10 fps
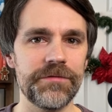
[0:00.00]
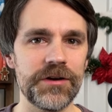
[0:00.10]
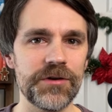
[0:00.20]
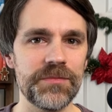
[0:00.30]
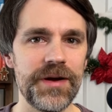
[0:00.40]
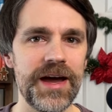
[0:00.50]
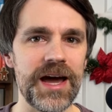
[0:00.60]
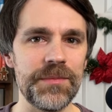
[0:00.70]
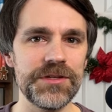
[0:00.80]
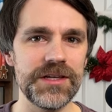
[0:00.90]
Frederick
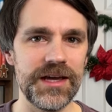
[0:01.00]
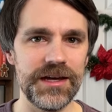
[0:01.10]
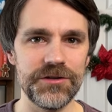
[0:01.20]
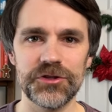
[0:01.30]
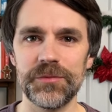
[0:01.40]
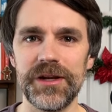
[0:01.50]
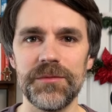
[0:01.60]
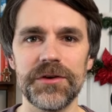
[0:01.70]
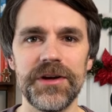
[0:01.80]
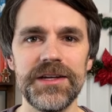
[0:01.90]
Pabst, a German
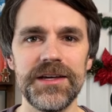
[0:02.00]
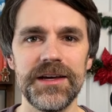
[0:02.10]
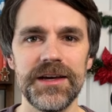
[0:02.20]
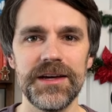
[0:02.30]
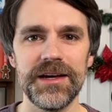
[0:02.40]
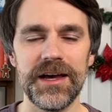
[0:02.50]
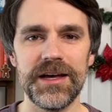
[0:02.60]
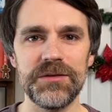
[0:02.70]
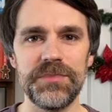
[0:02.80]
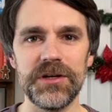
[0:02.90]
immigrant,
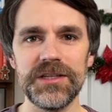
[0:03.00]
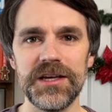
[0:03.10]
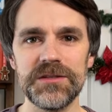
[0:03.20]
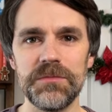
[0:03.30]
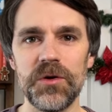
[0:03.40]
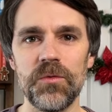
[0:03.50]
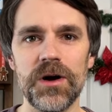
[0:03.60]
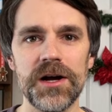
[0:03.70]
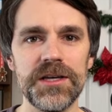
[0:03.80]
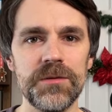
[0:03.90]
had built his Milwaukee